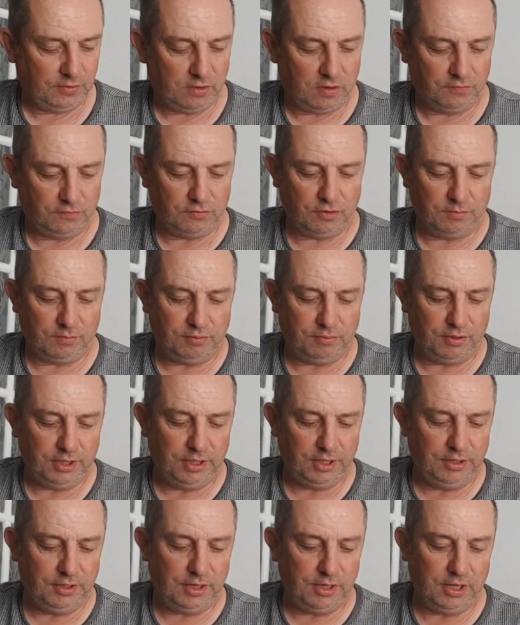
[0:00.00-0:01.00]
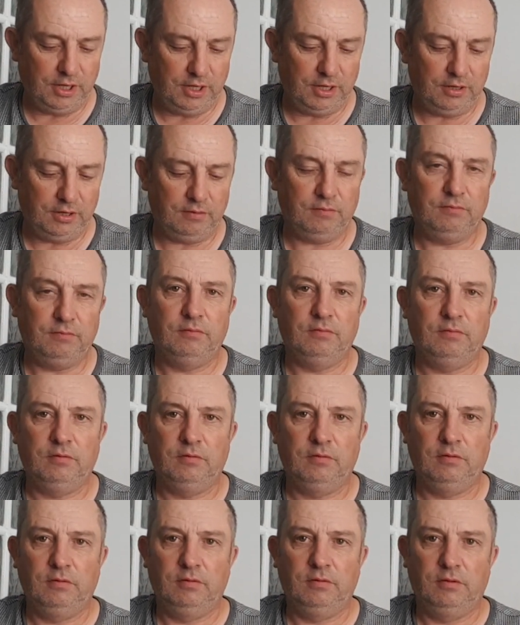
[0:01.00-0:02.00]
I've got to put it in there
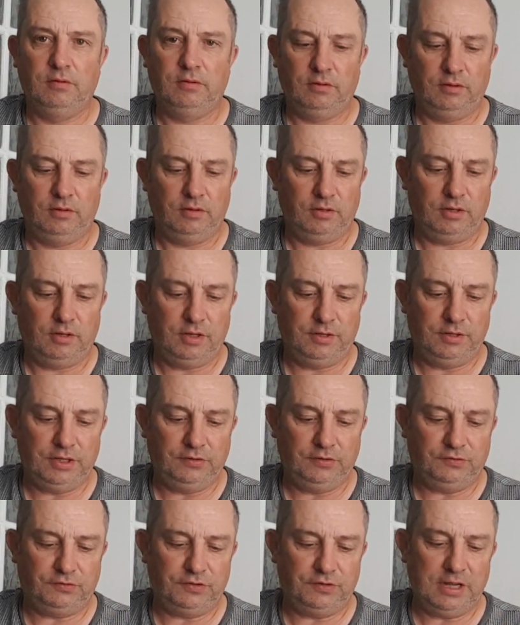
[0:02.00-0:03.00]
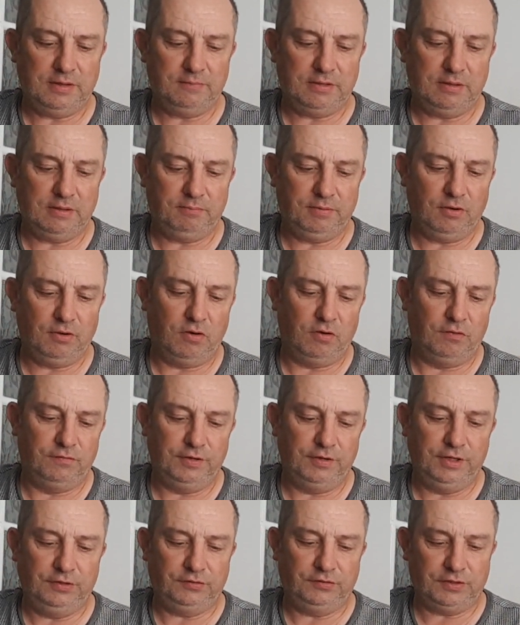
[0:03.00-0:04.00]
and then snap that bit off
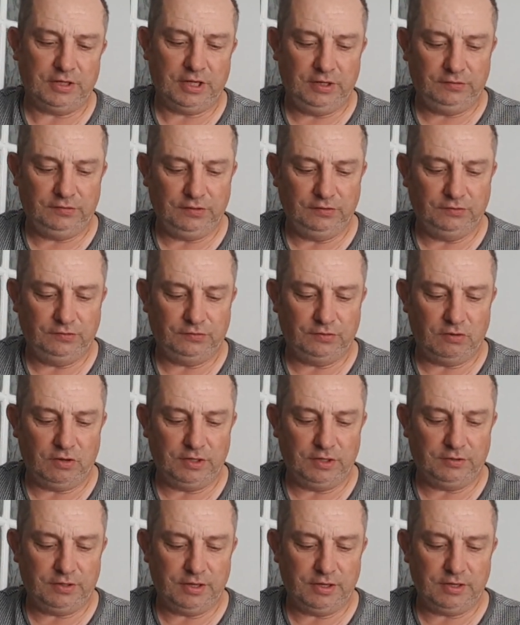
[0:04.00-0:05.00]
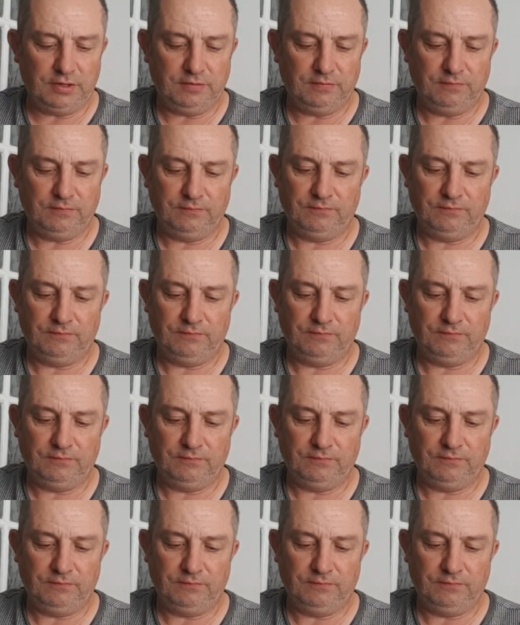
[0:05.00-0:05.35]
and it stays inside there.